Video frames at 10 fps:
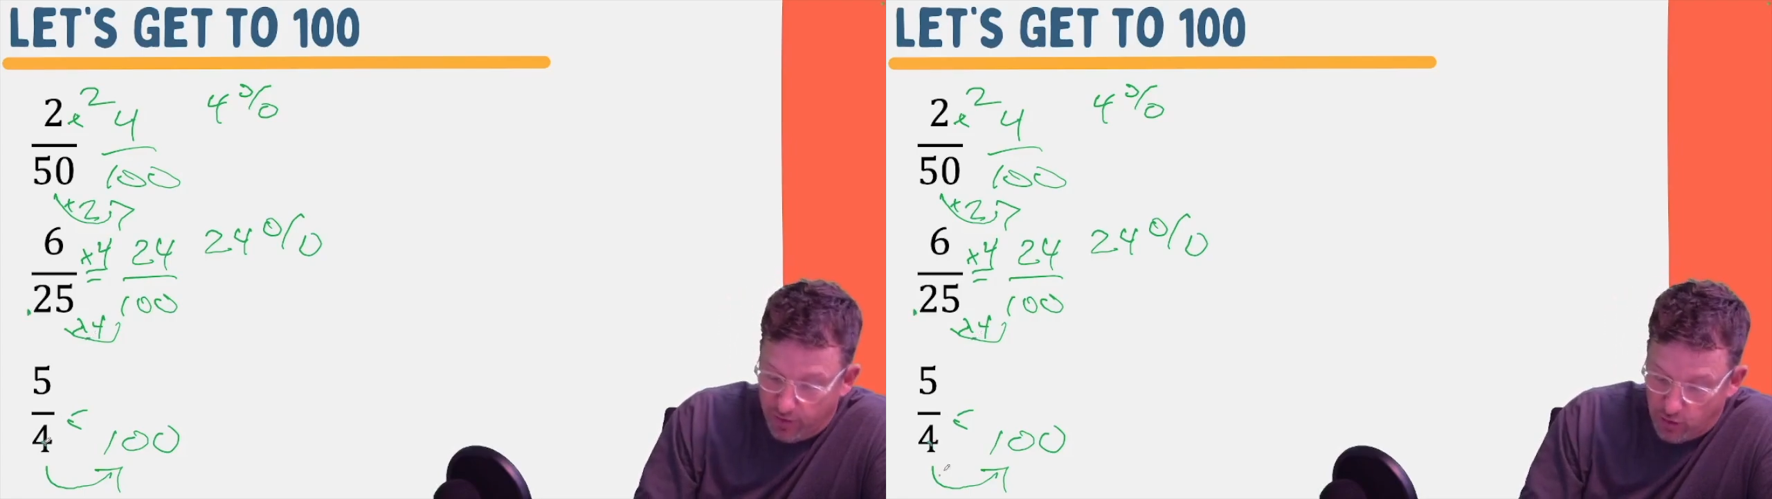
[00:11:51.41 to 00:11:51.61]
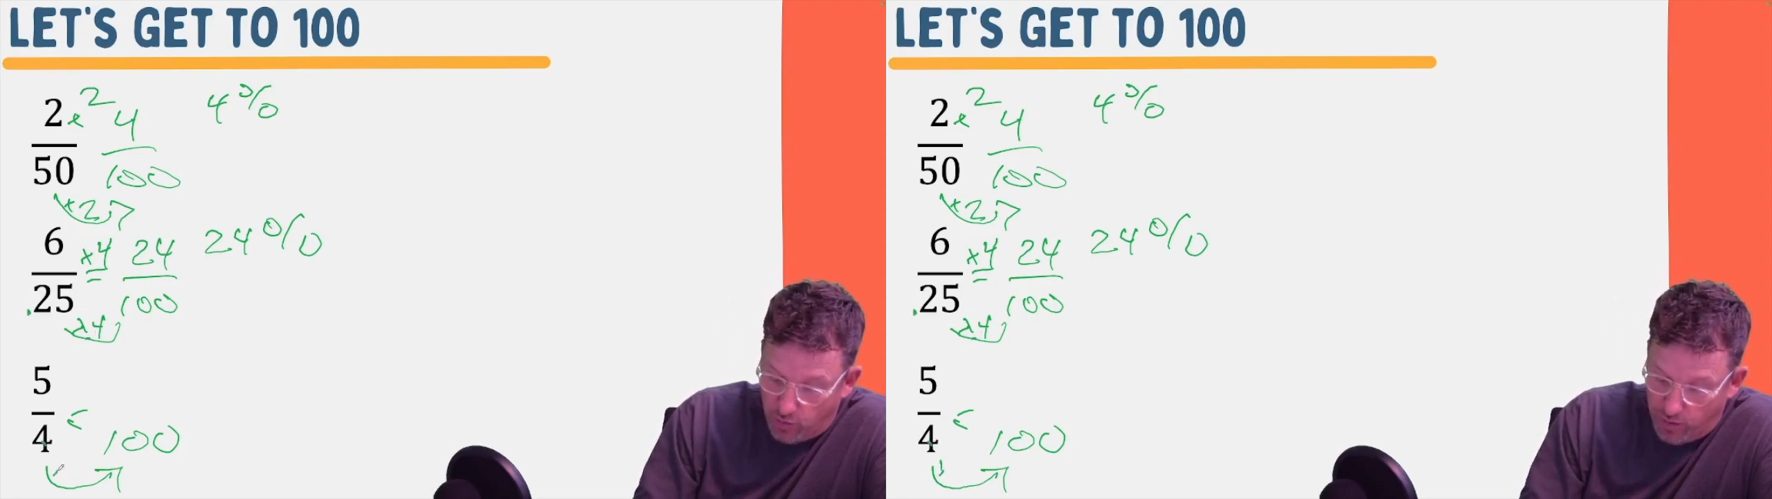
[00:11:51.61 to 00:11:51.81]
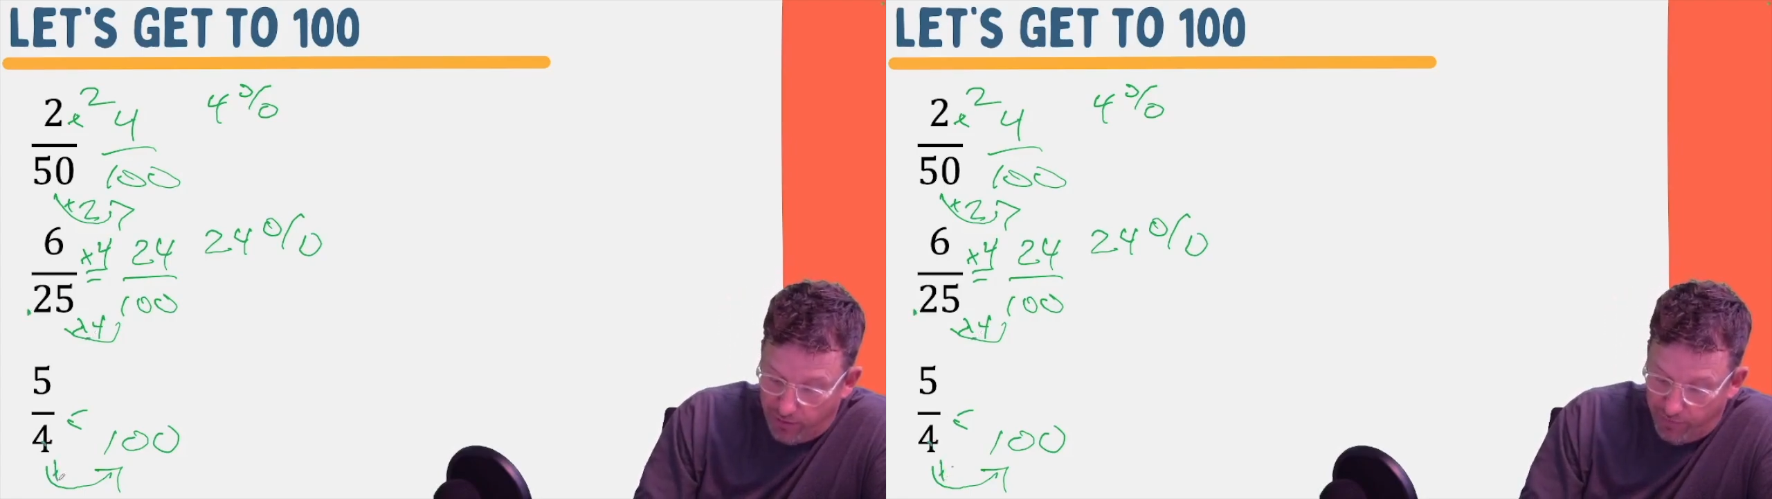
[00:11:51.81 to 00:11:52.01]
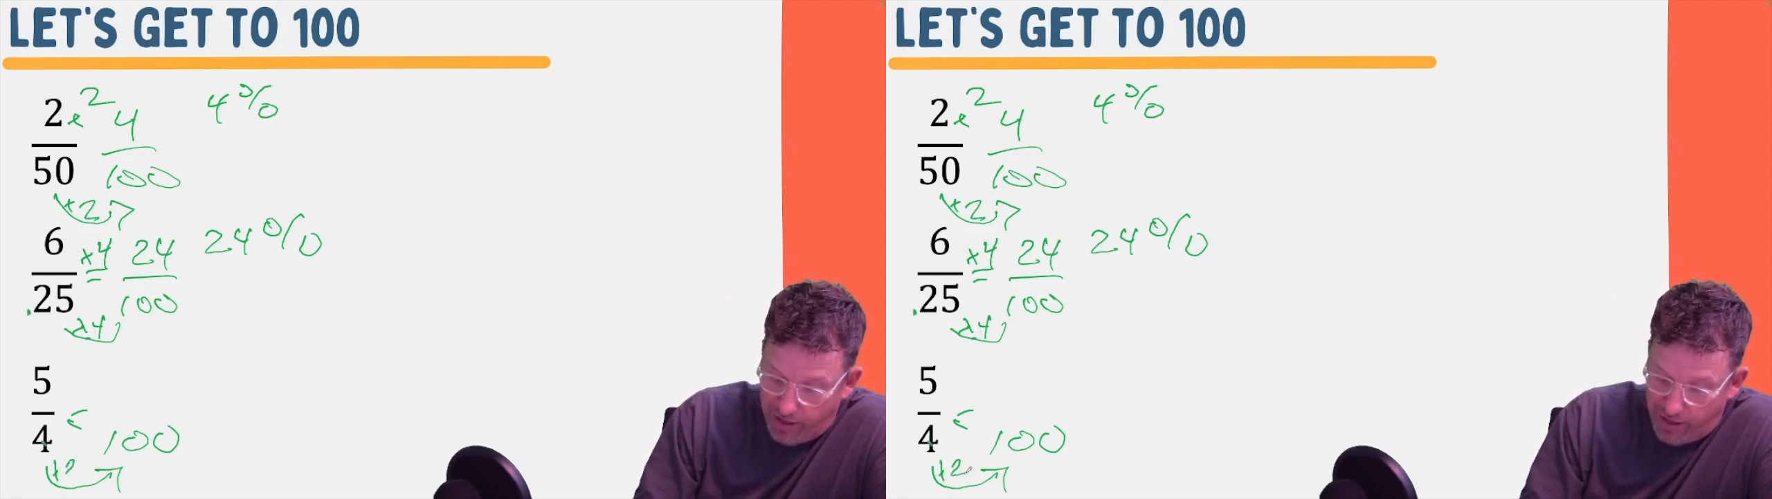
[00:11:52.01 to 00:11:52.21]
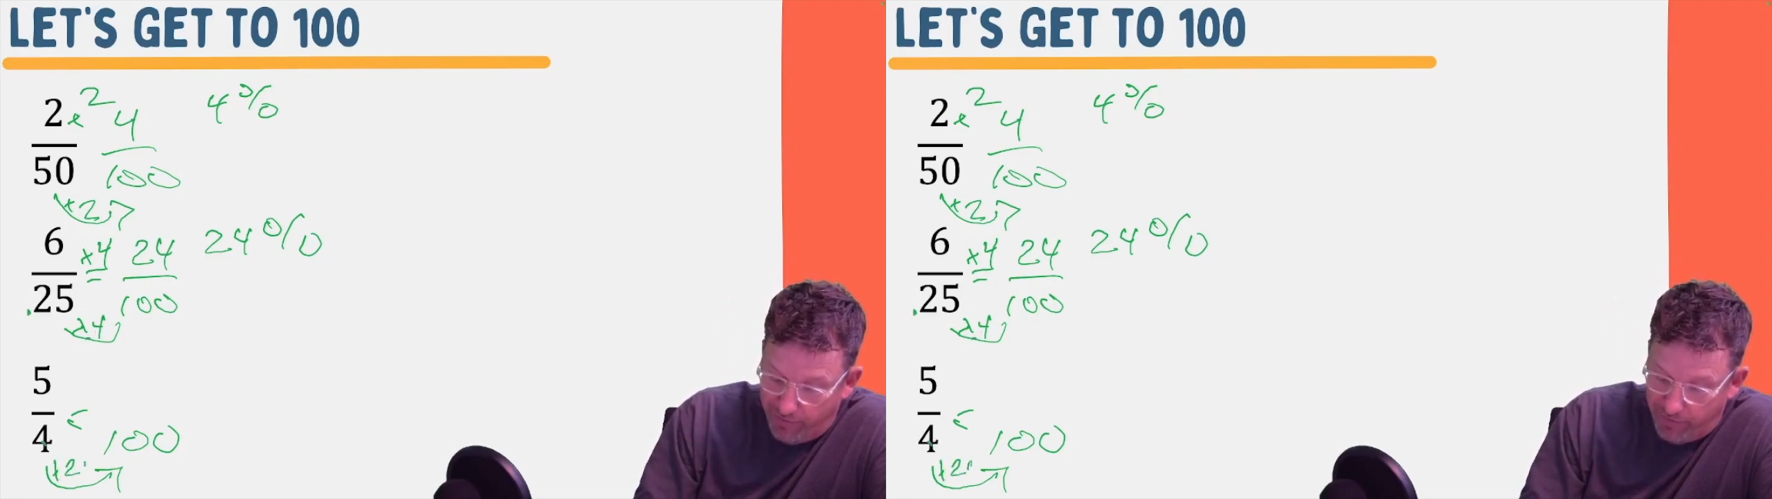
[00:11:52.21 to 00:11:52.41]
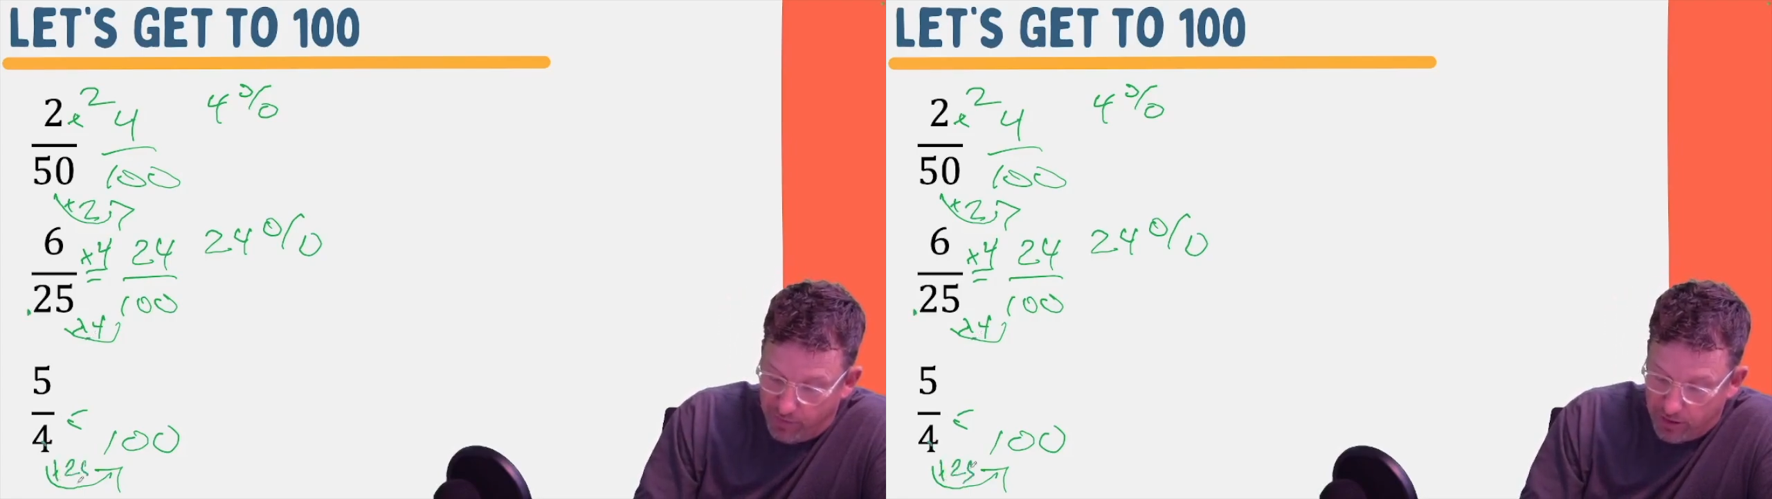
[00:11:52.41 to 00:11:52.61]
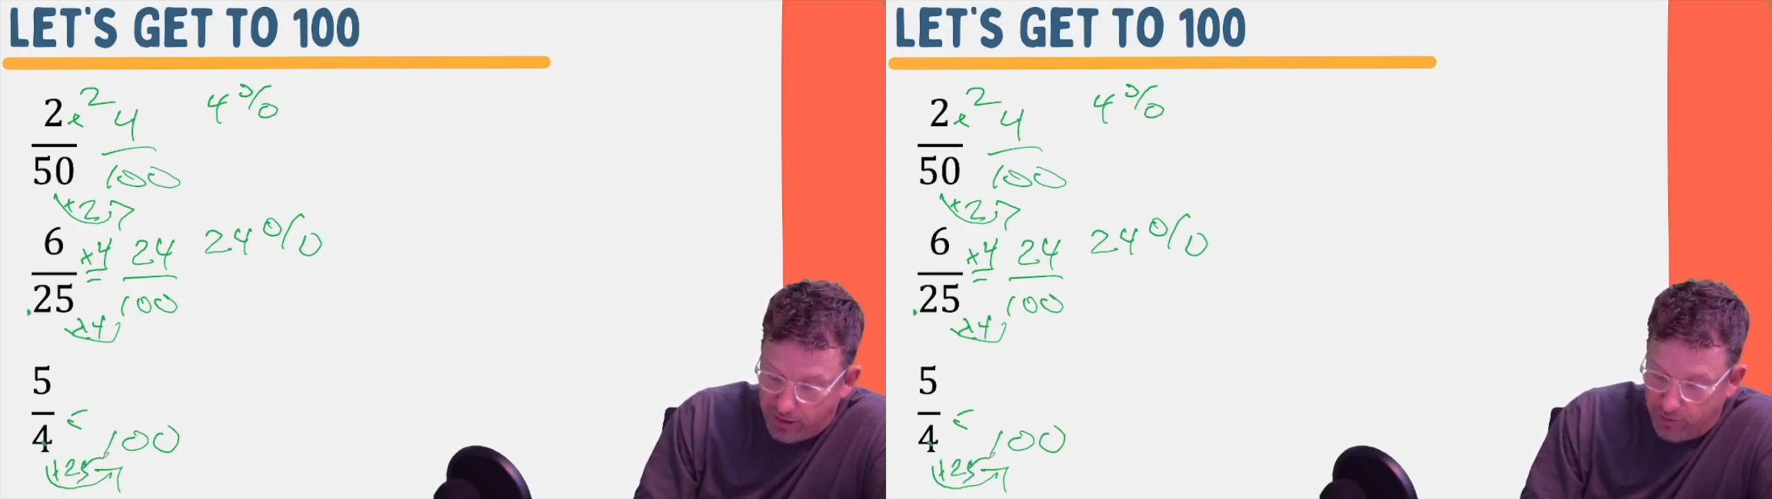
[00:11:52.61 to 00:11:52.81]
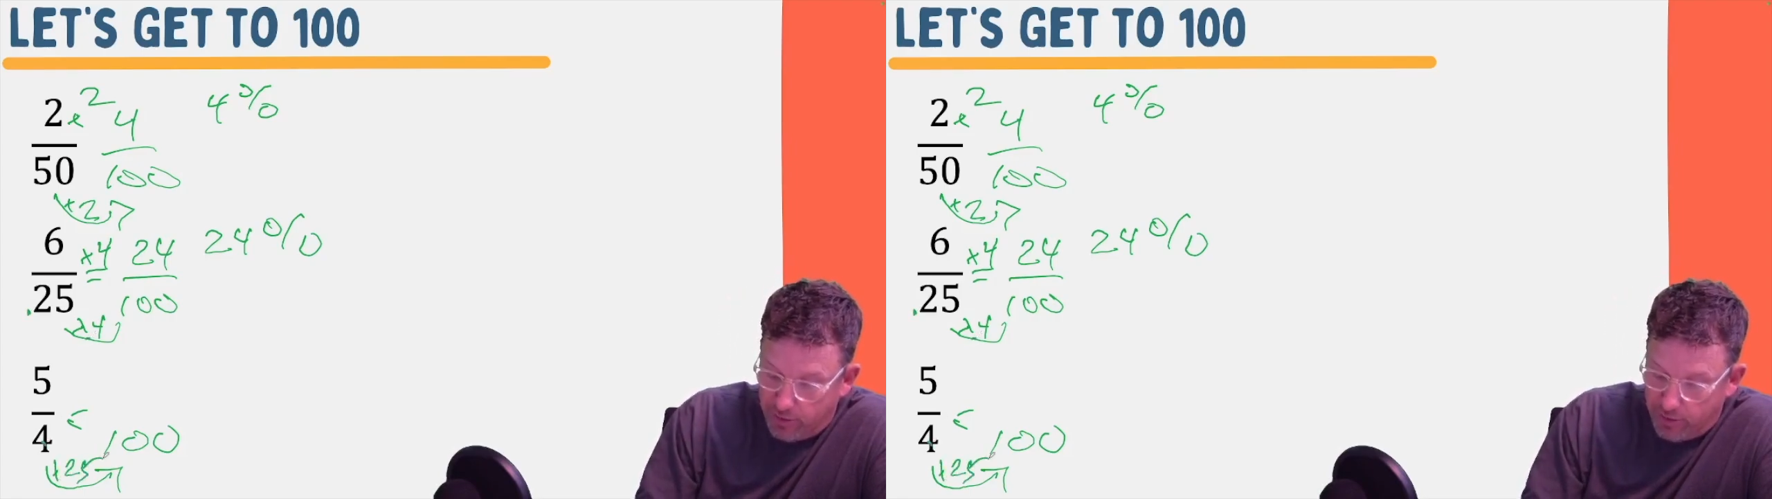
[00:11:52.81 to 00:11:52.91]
25 must equal